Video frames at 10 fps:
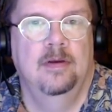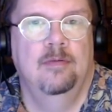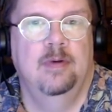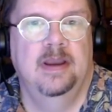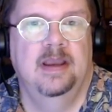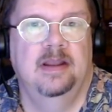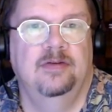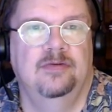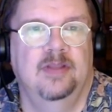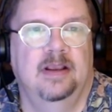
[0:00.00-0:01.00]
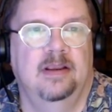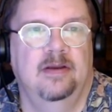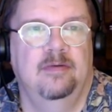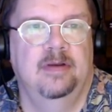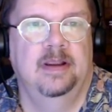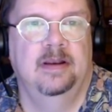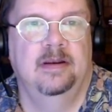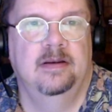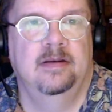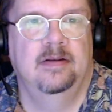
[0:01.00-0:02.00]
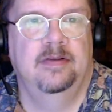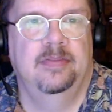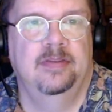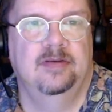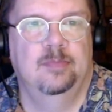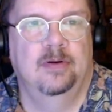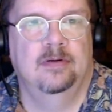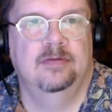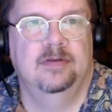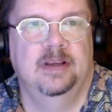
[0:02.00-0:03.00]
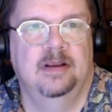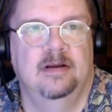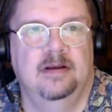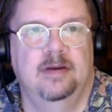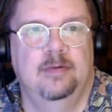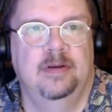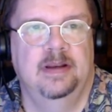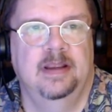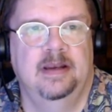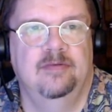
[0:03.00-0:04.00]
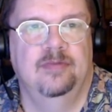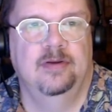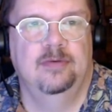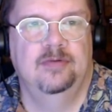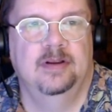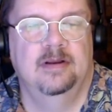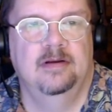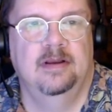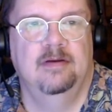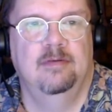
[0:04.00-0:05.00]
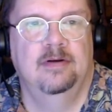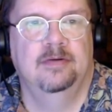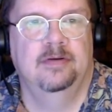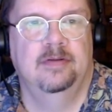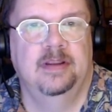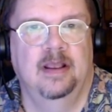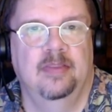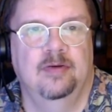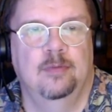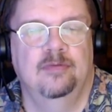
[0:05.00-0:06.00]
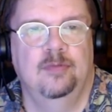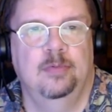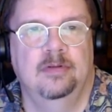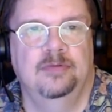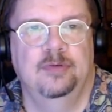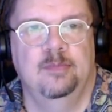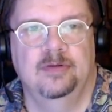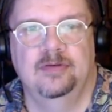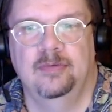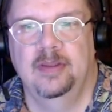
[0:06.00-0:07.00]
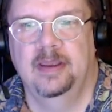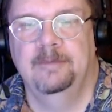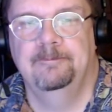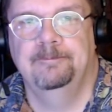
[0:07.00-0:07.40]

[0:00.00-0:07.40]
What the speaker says: Where does that go in this box? It can't go in any of those. It can't go on the other quadruple, so it must go there.